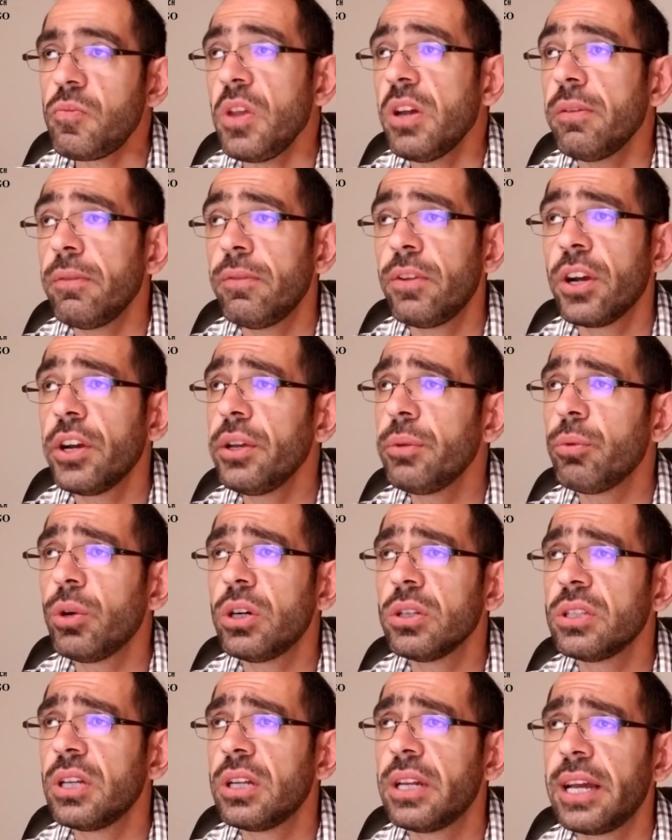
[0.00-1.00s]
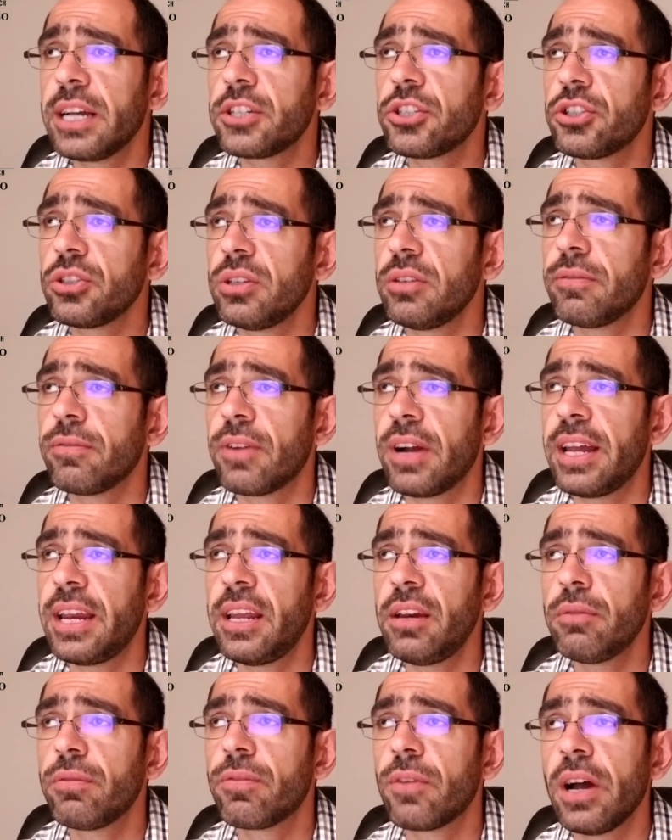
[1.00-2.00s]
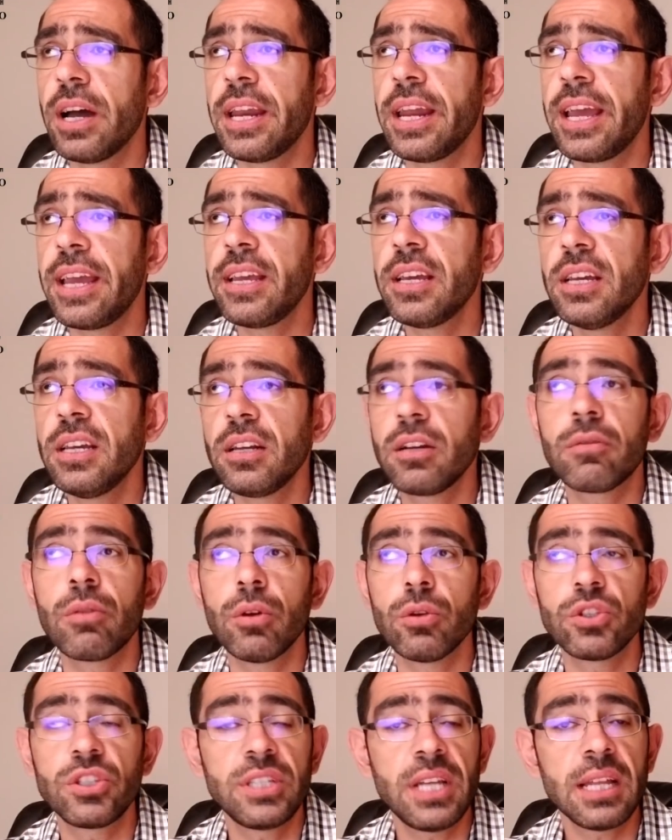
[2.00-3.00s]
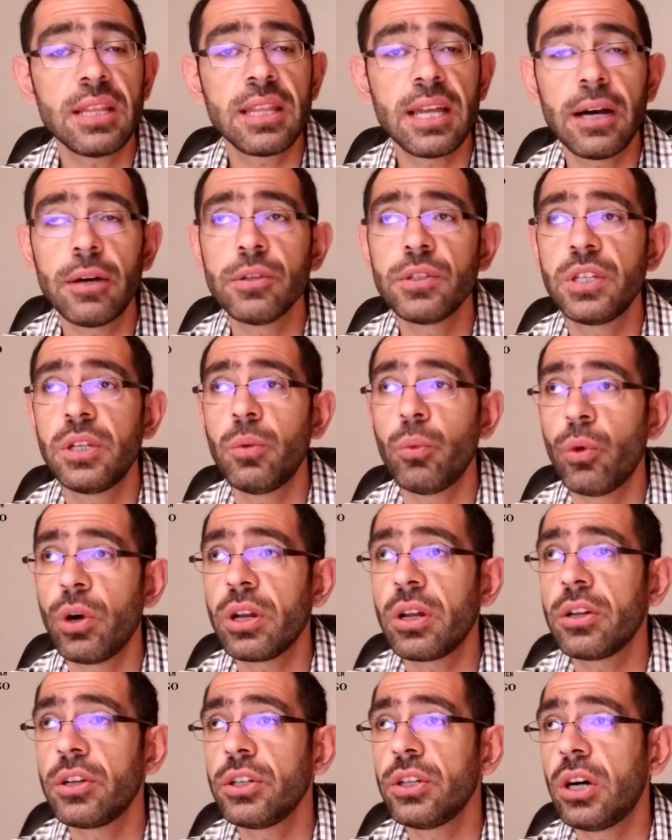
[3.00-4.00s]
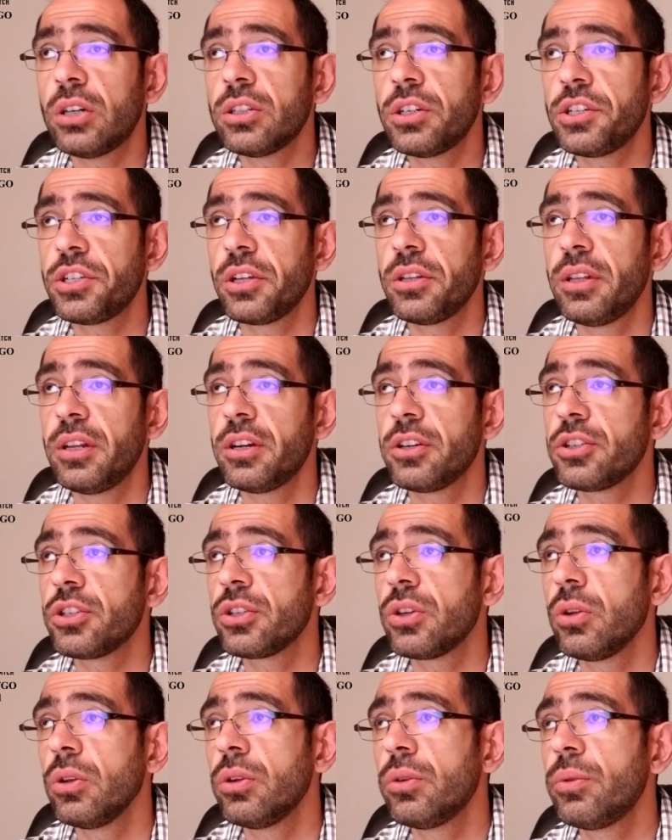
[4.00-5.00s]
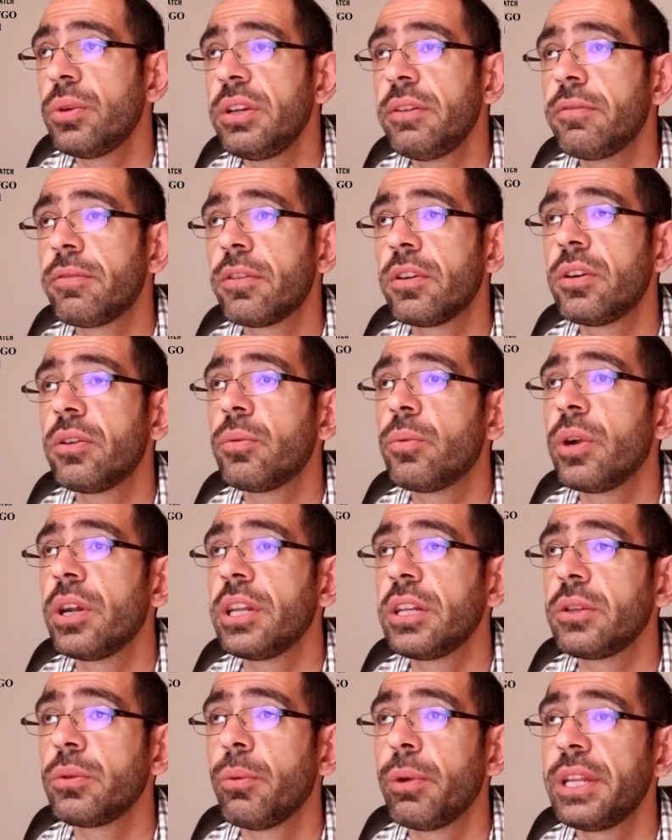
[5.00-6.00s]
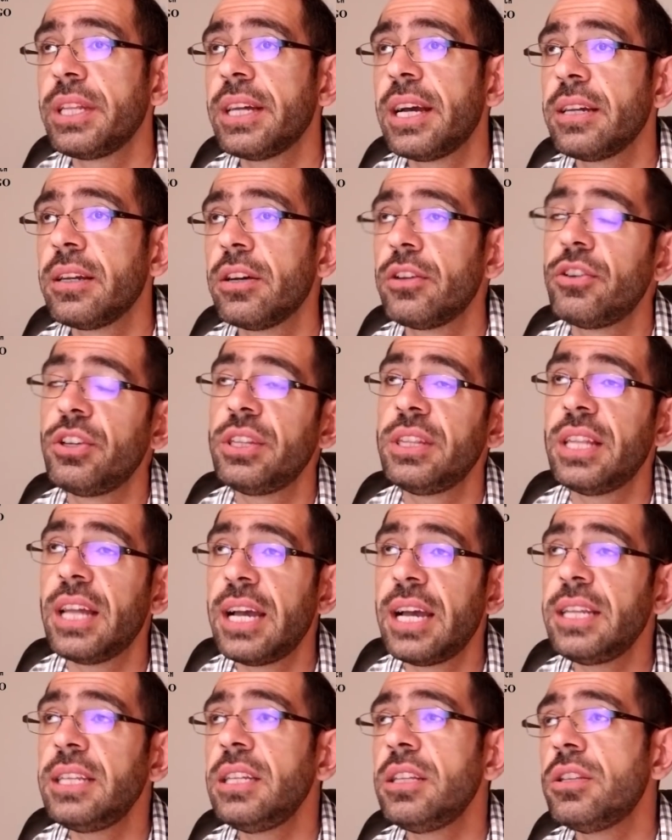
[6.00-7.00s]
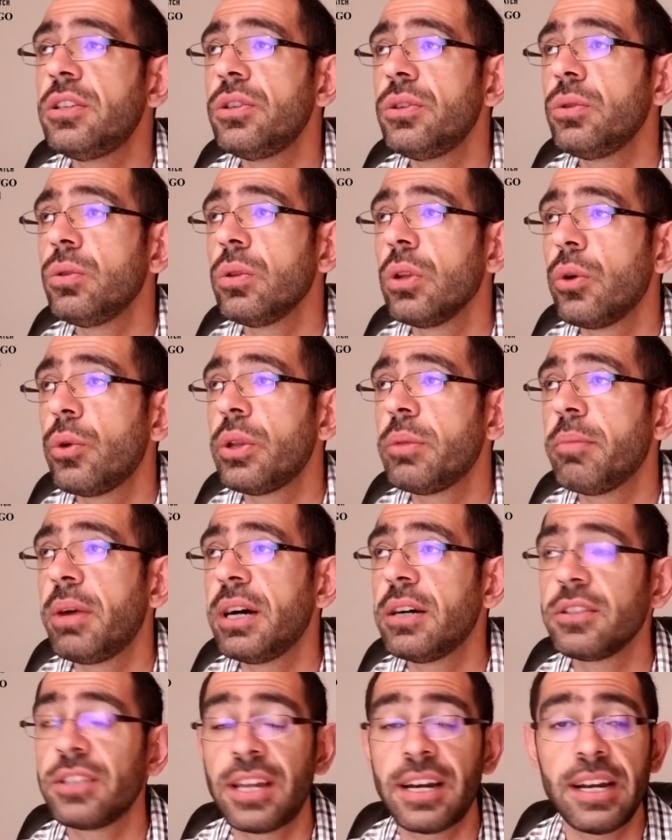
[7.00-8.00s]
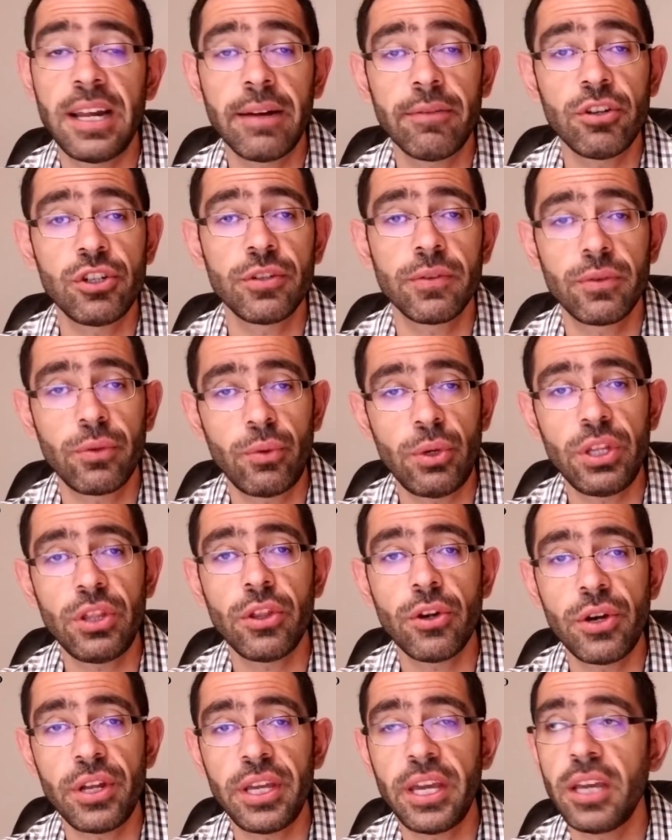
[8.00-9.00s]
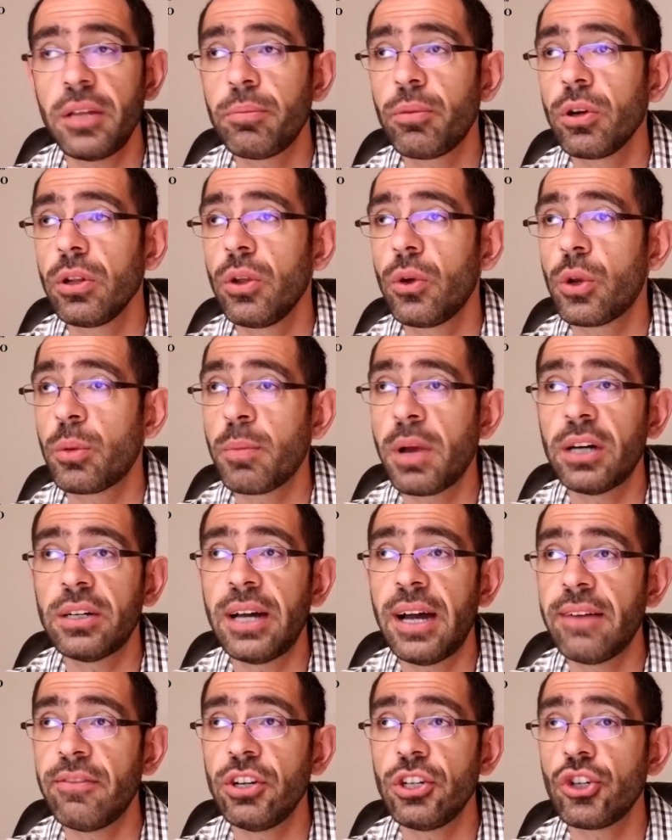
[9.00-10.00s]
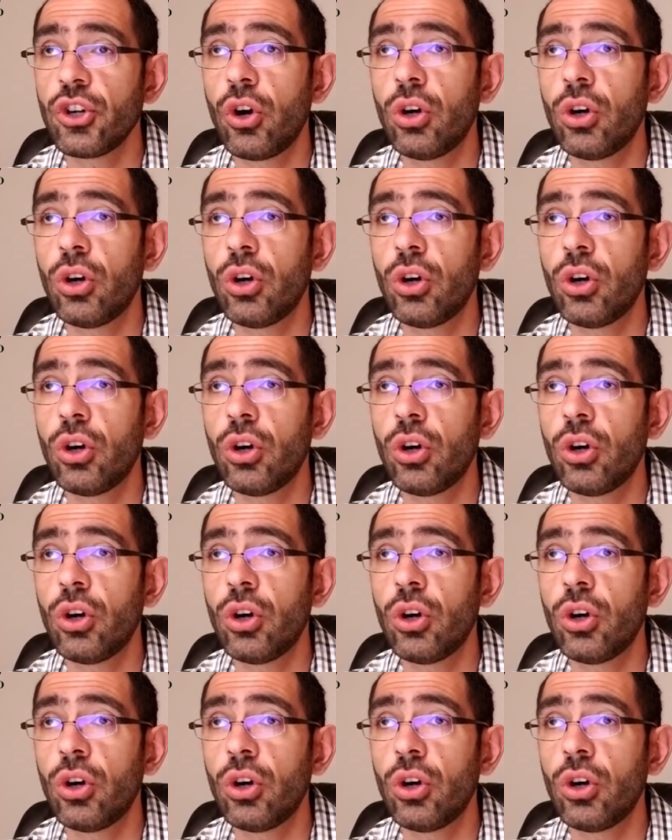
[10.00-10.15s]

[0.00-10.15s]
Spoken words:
Very well done, actually. Friday to Friday, grossed $10,100 on their solo reefer, running 2,992 loaded miles at an average of 338 per loaded mile average.